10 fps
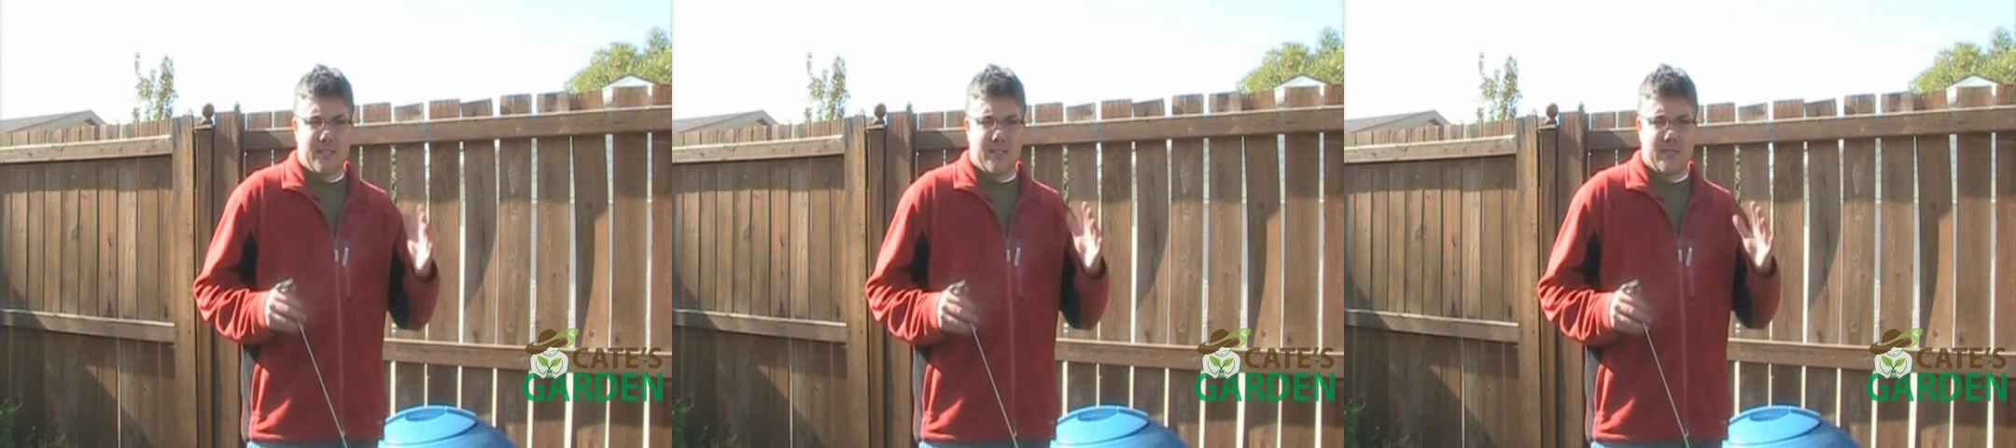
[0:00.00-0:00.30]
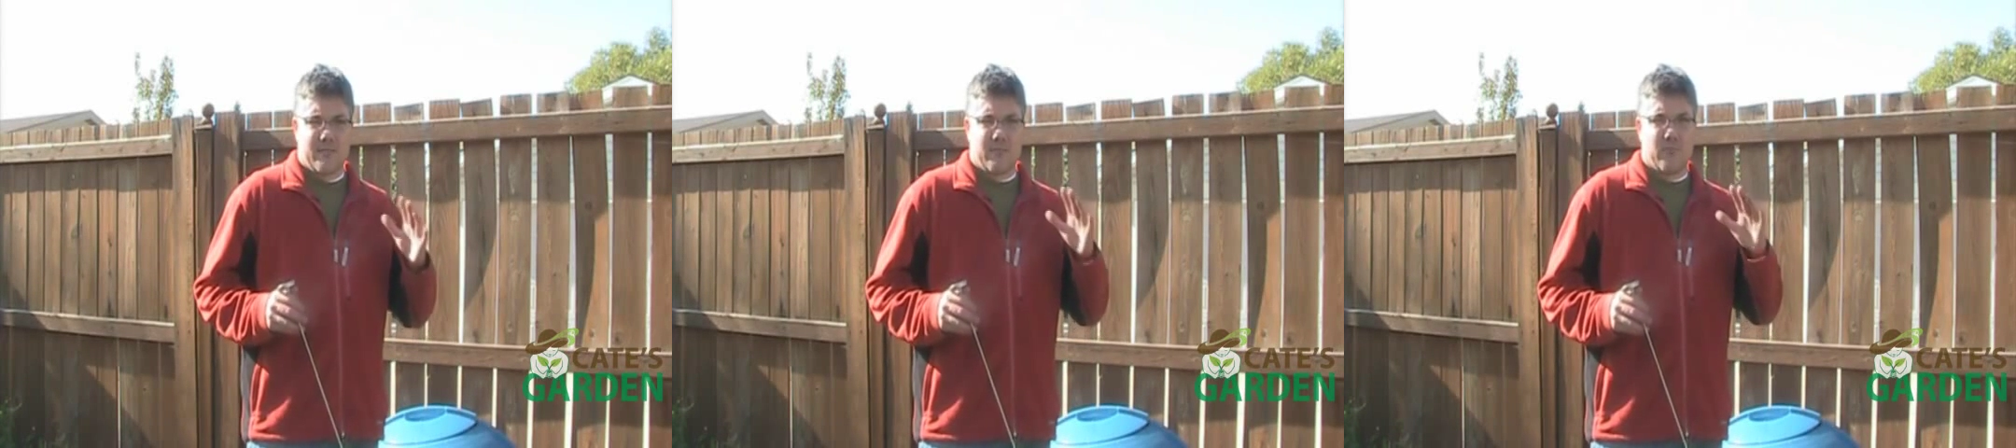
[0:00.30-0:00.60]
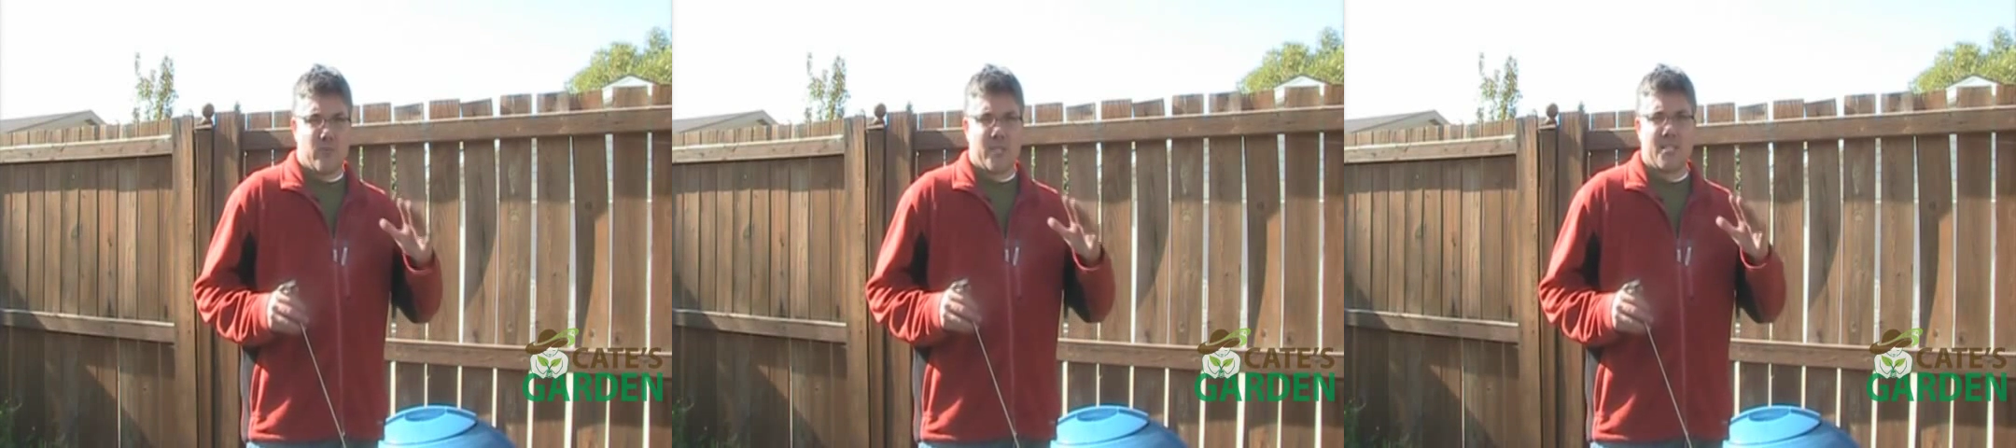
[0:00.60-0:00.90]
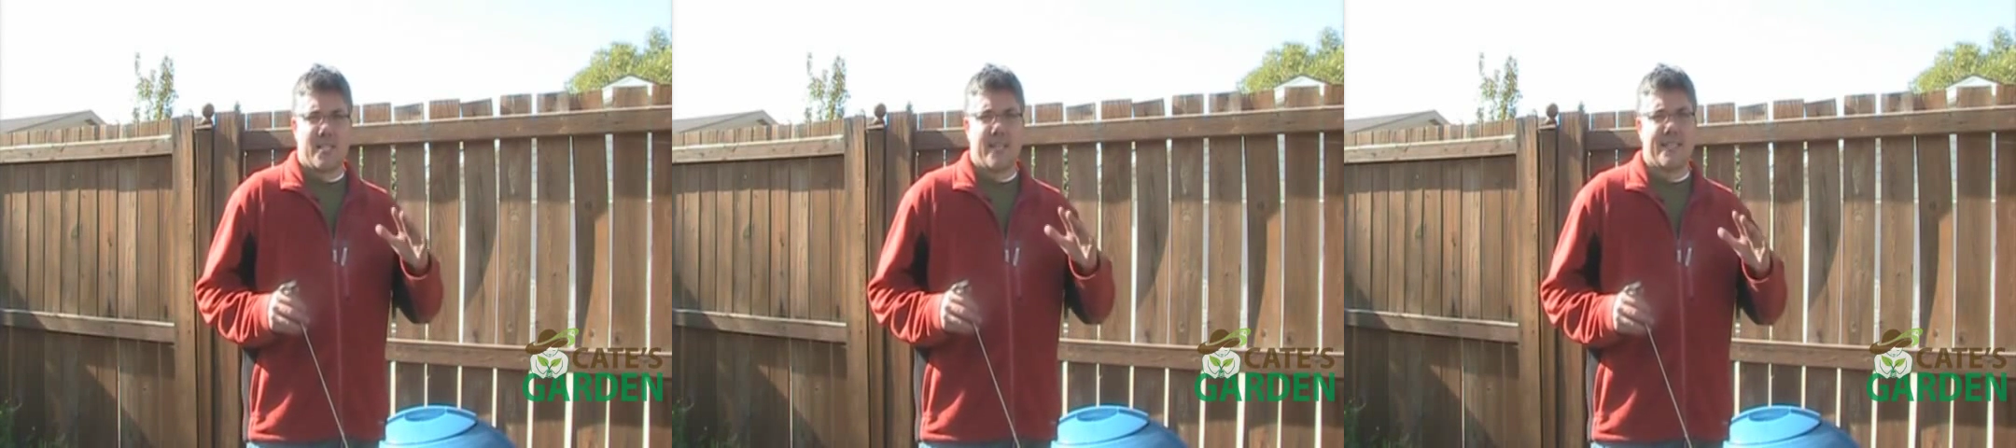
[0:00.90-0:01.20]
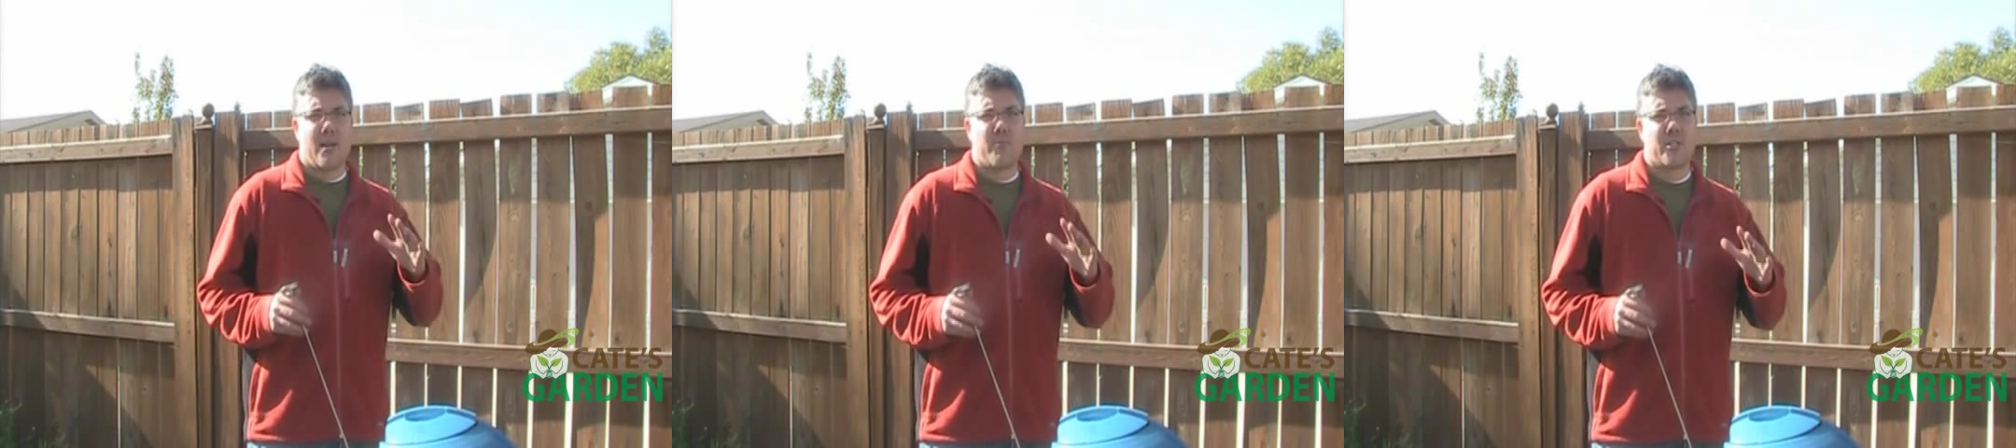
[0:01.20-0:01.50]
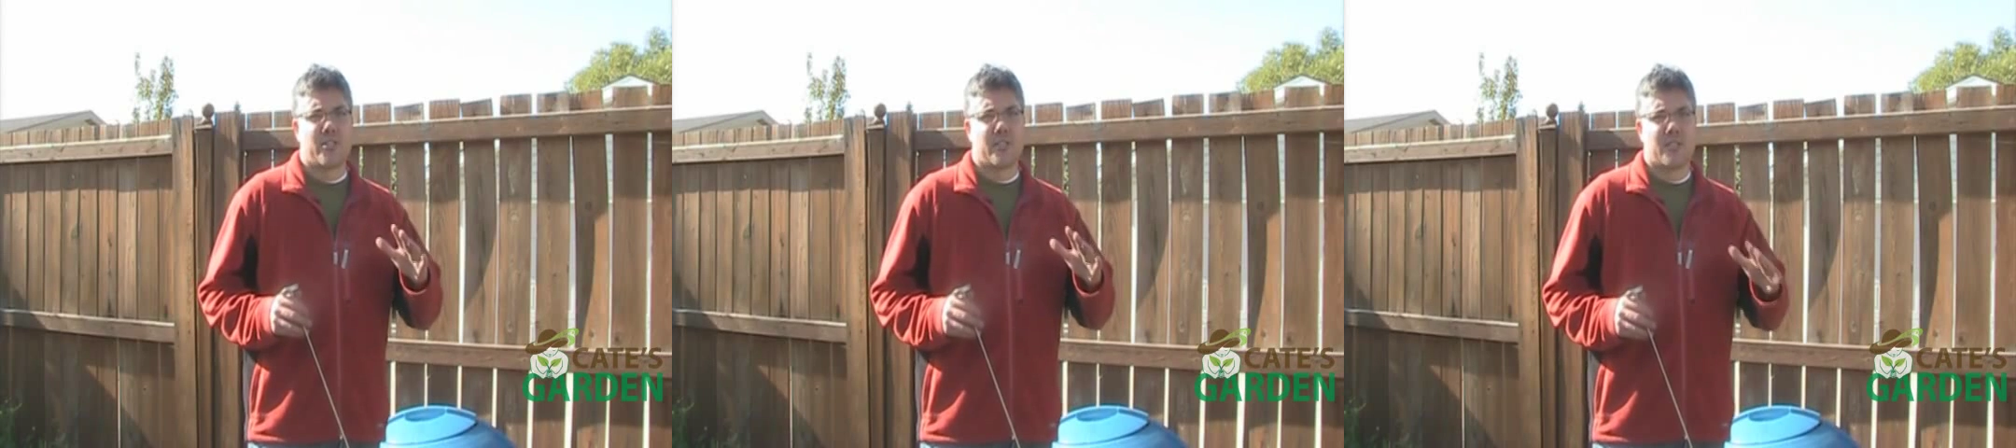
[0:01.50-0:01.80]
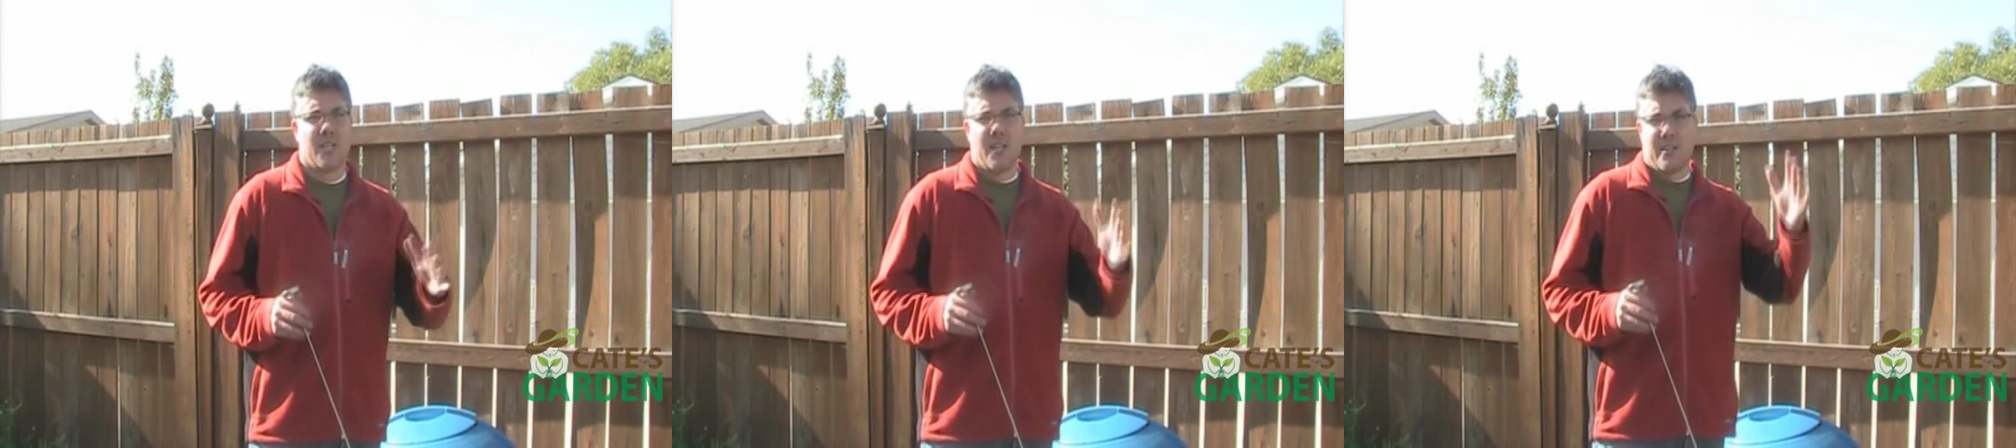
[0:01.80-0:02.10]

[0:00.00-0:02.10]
of really steady temperatures,